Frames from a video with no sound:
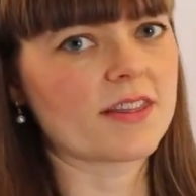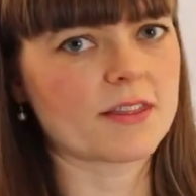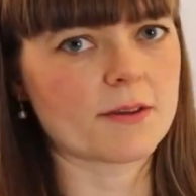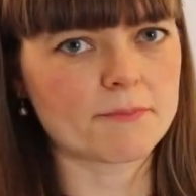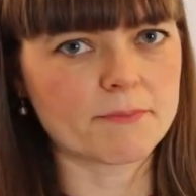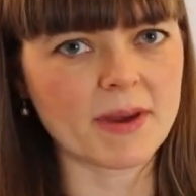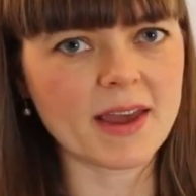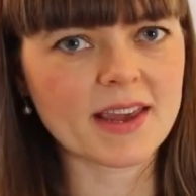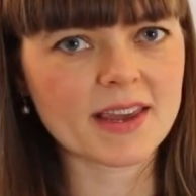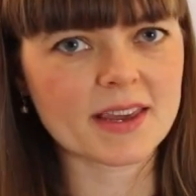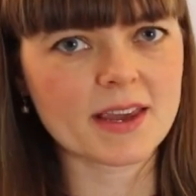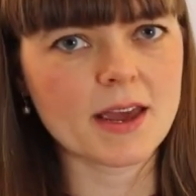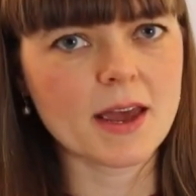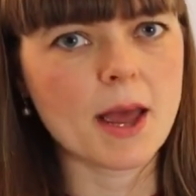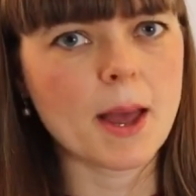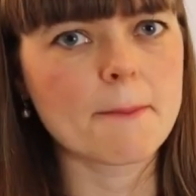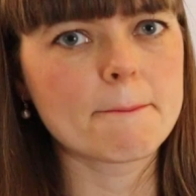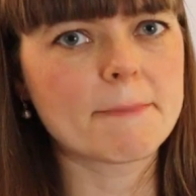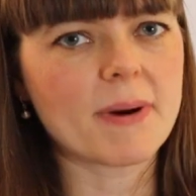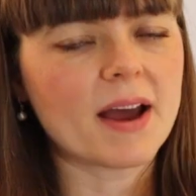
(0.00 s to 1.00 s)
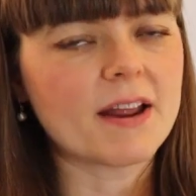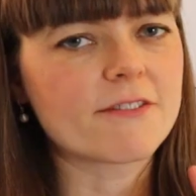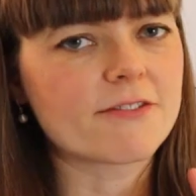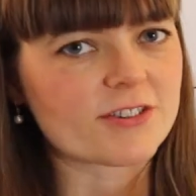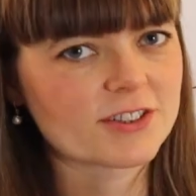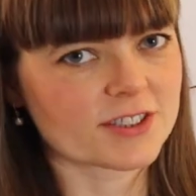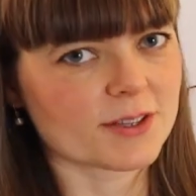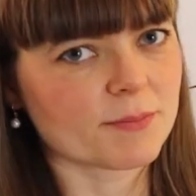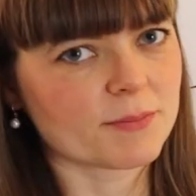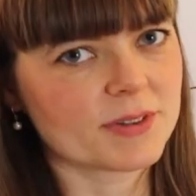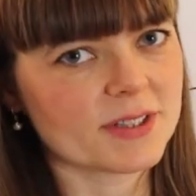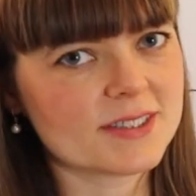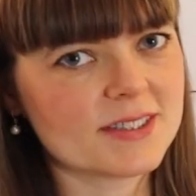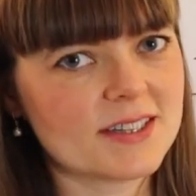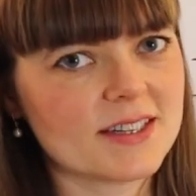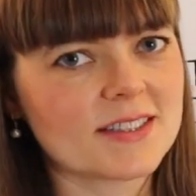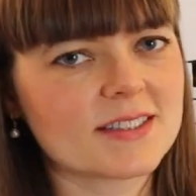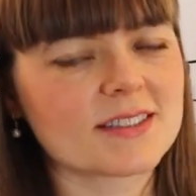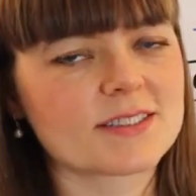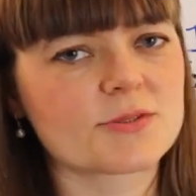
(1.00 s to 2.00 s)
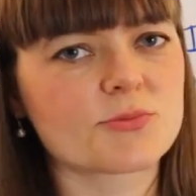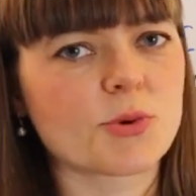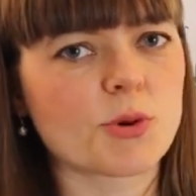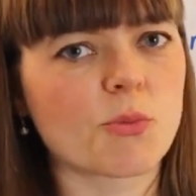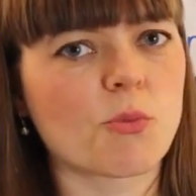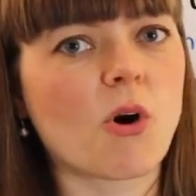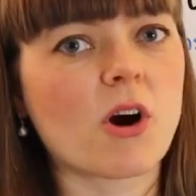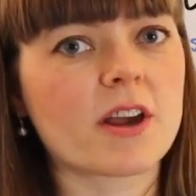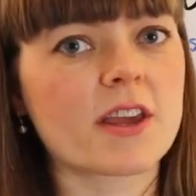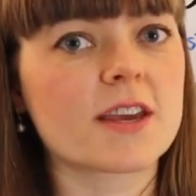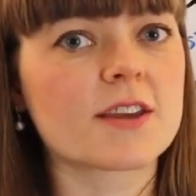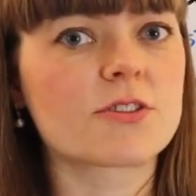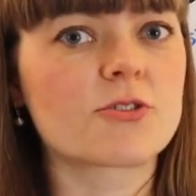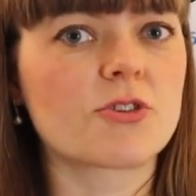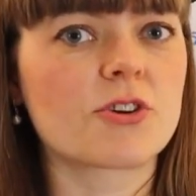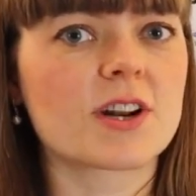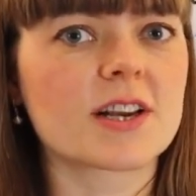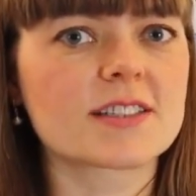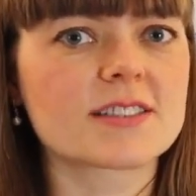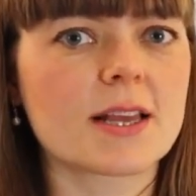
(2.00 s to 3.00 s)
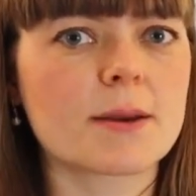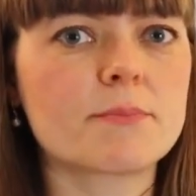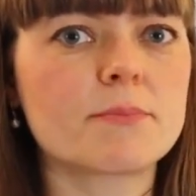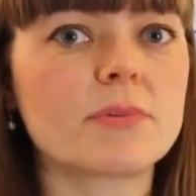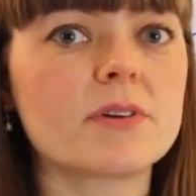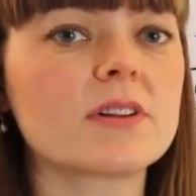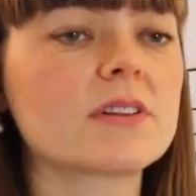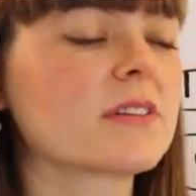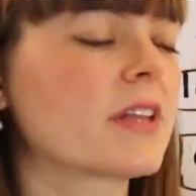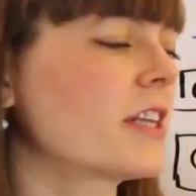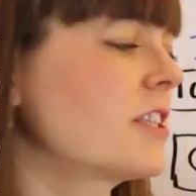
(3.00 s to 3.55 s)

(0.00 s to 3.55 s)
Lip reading: at the bank, but for simplicity, since we're walking through an example,